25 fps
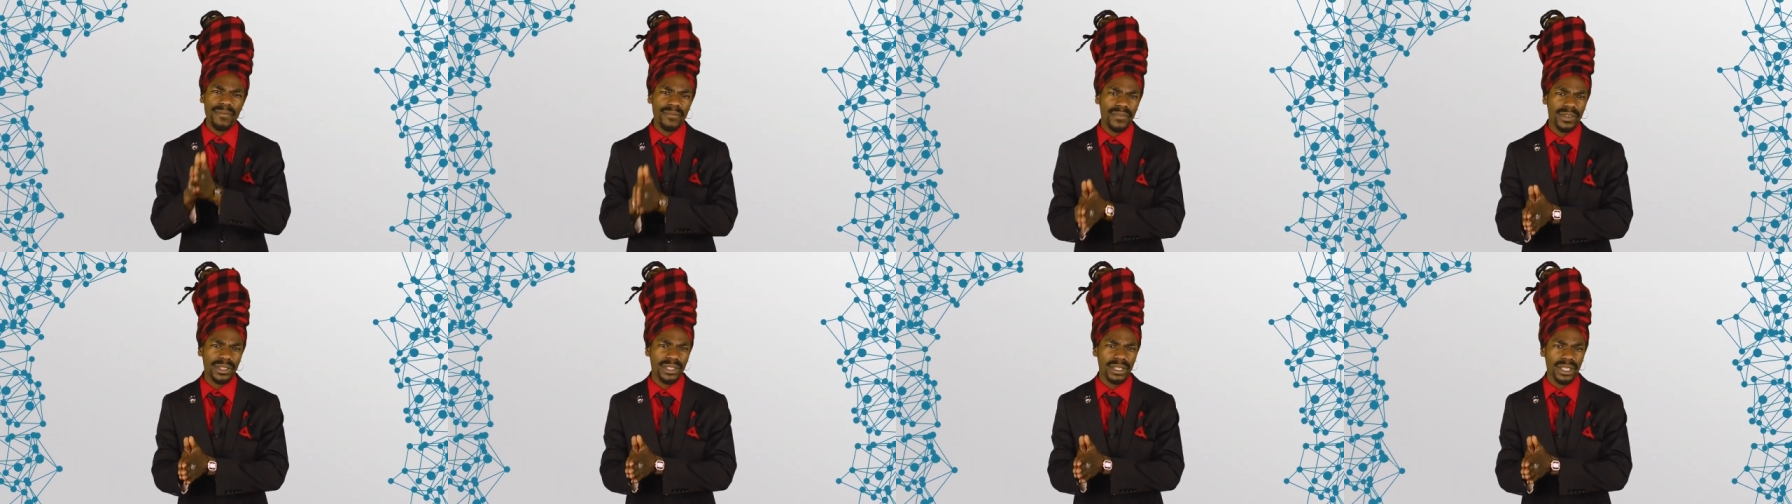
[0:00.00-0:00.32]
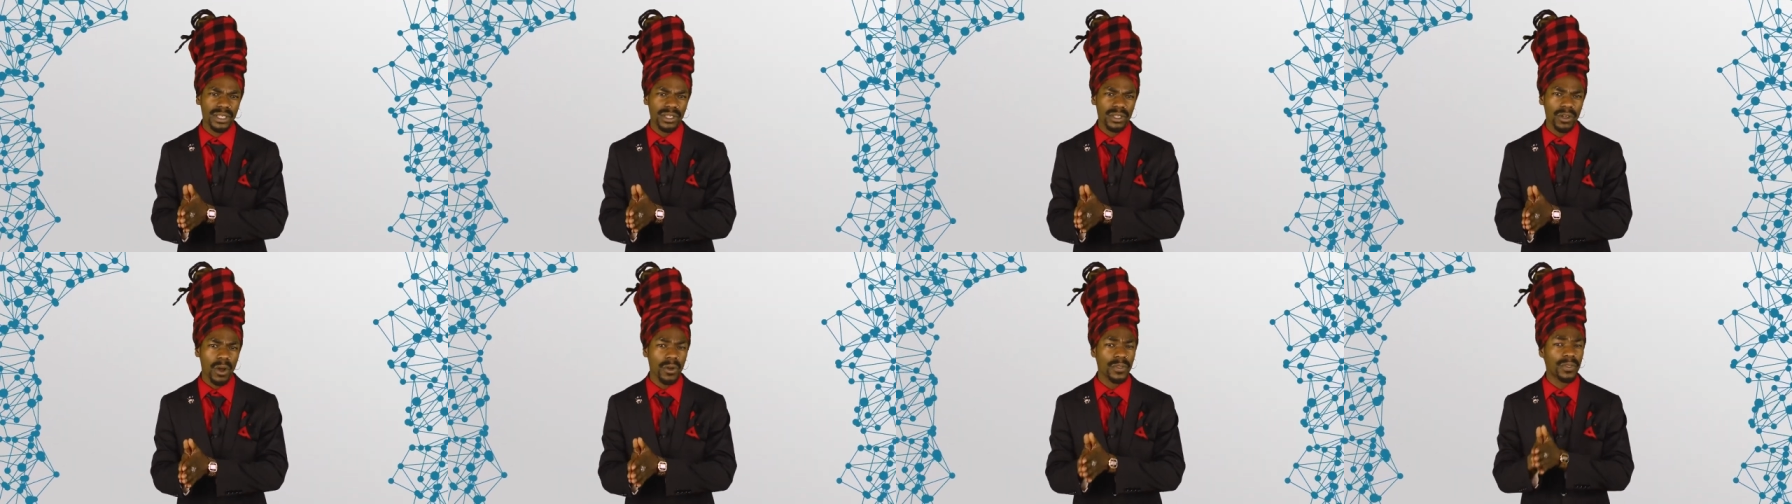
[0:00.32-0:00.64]

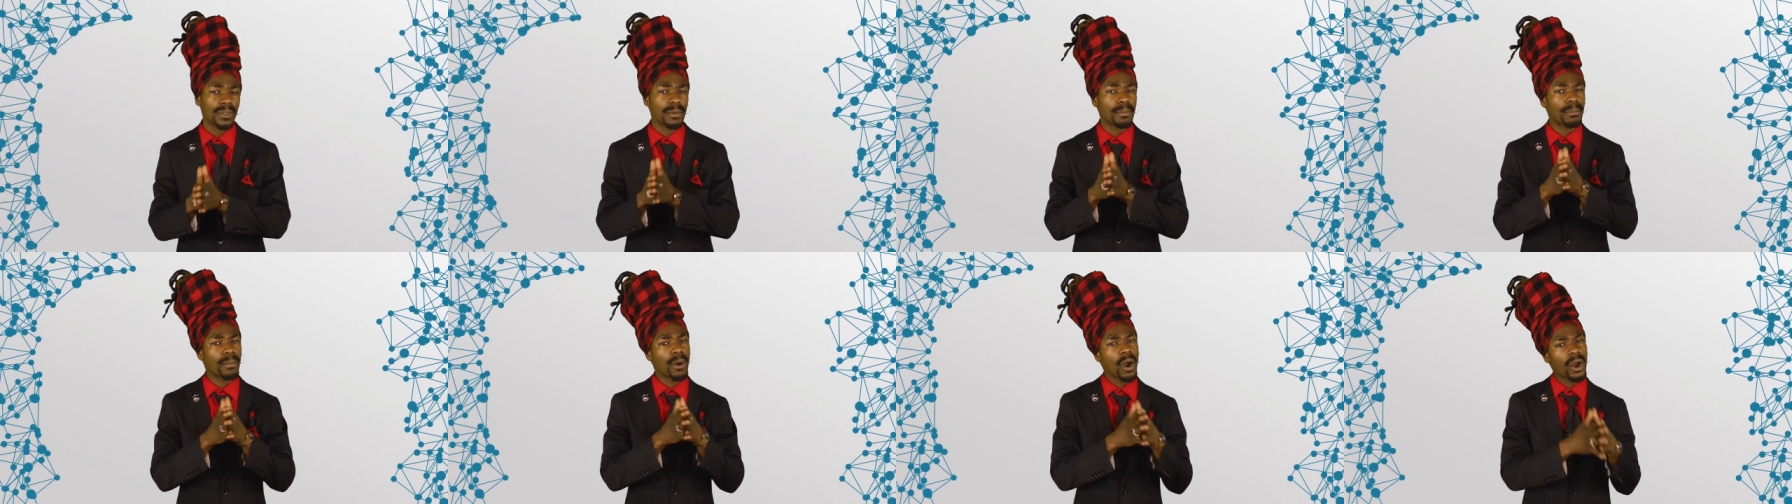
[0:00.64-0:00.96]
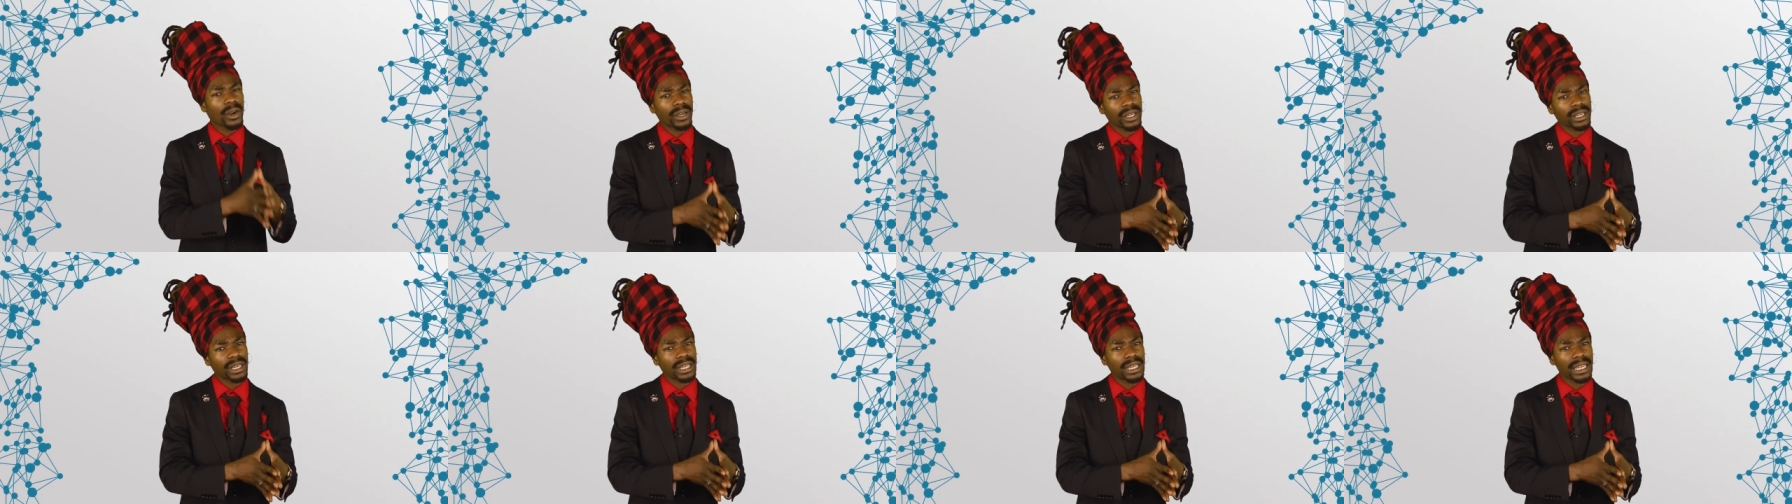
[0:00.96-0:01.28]
emphasis on the
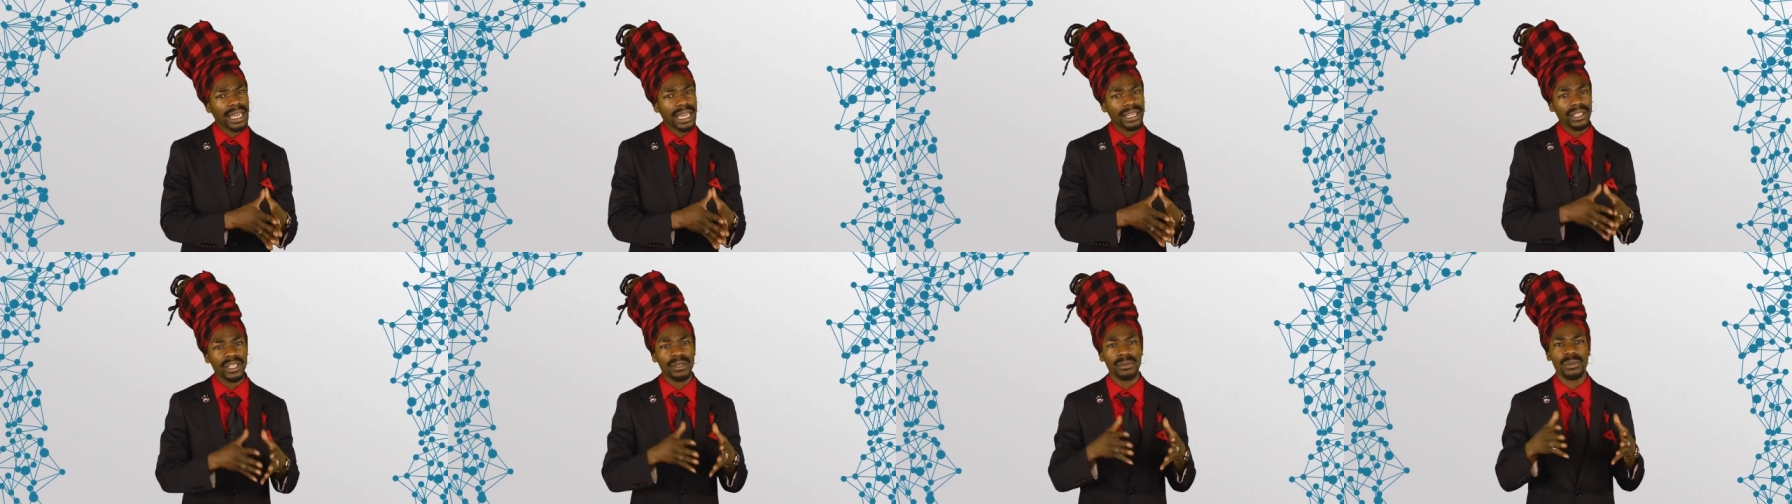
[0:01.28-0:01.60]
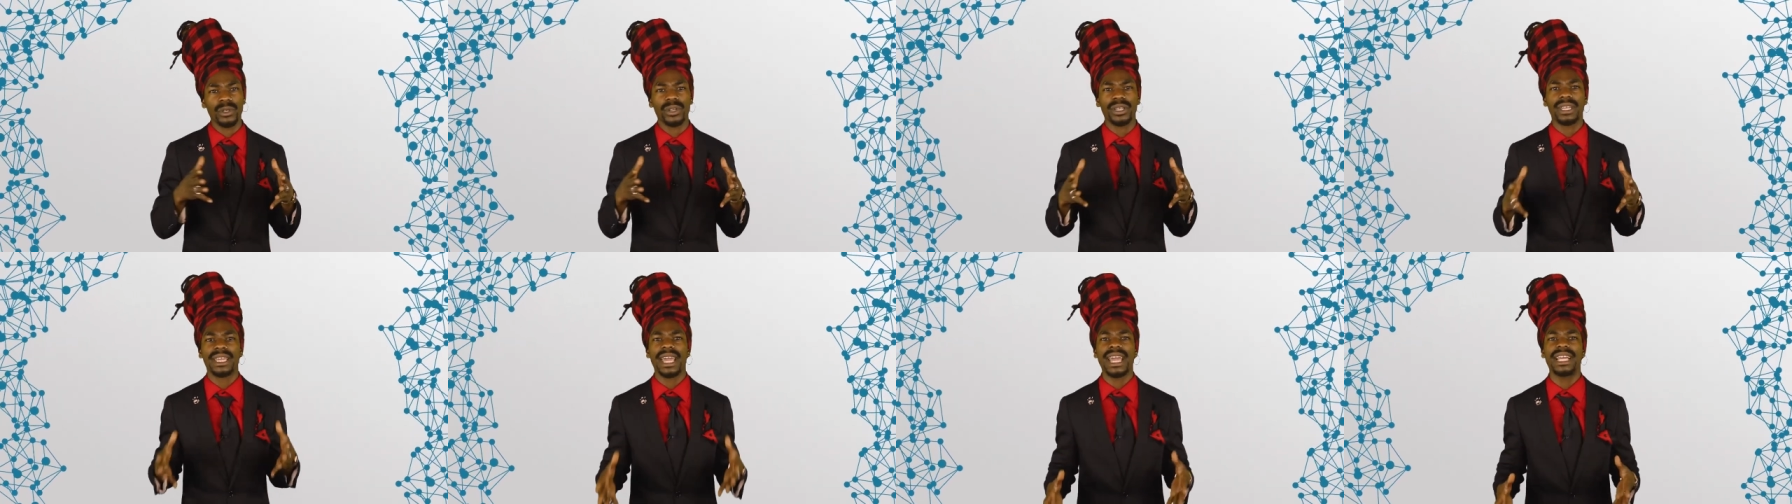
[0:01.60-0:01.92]
marketing and
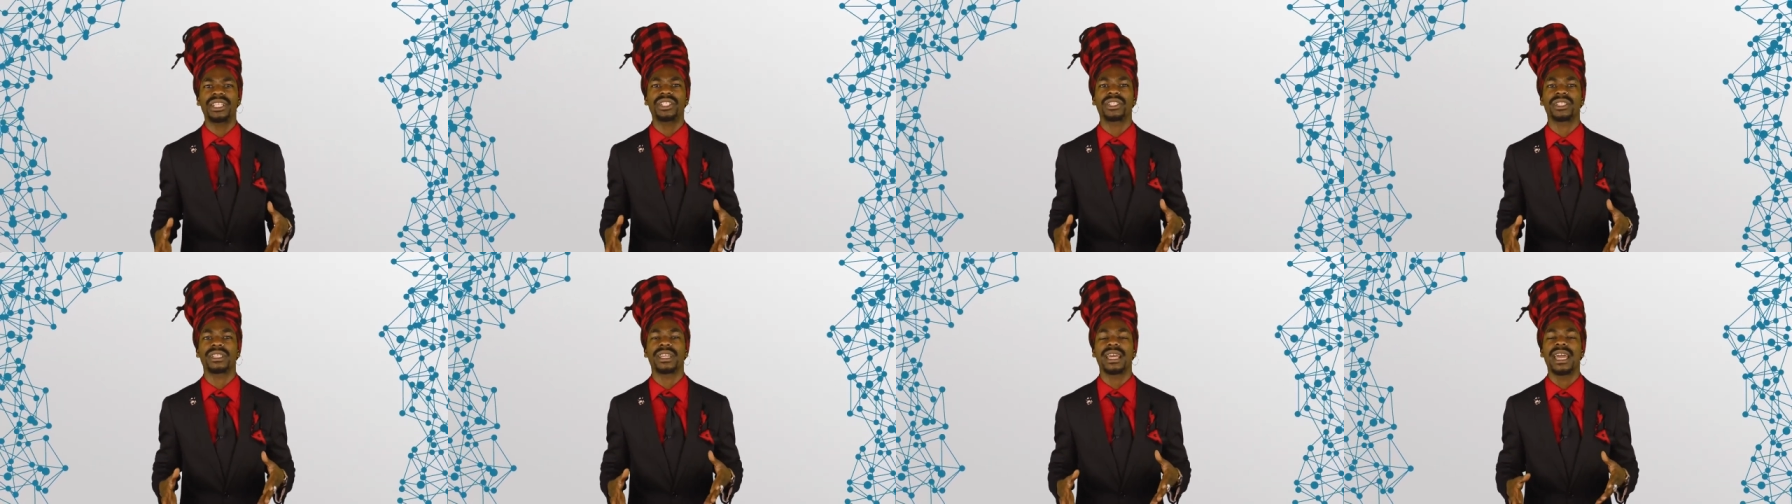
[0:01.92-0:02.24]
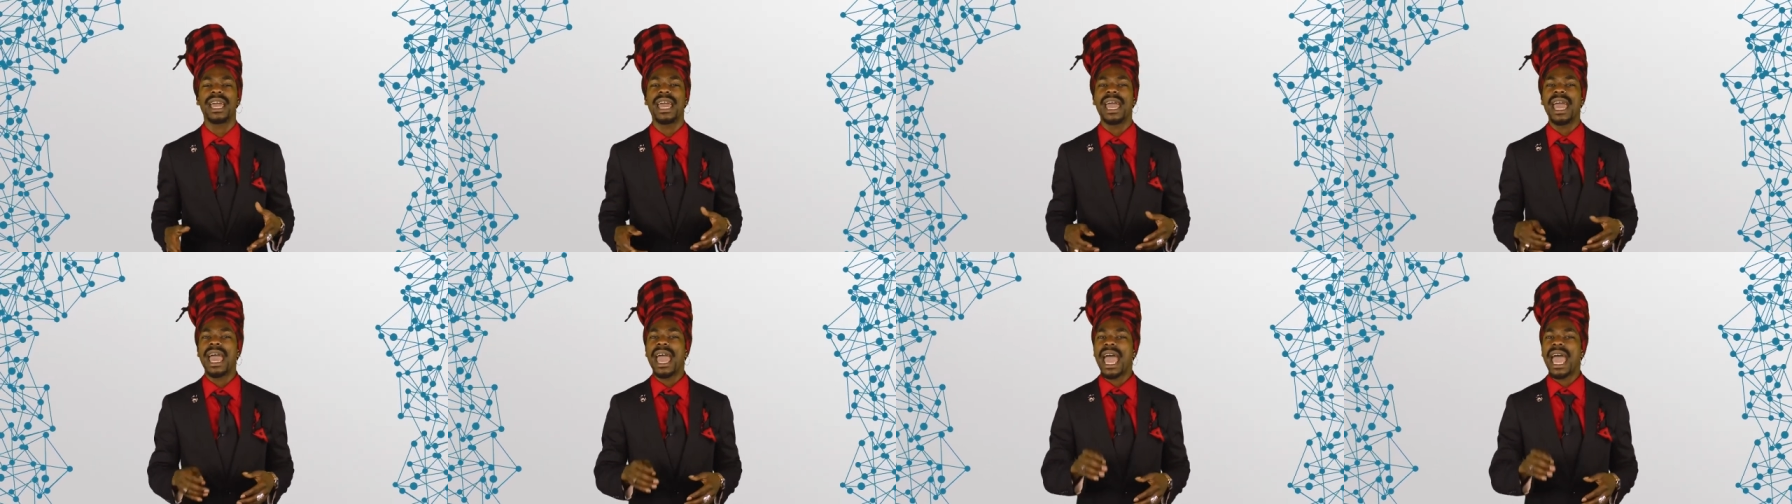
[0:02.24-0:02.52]
communication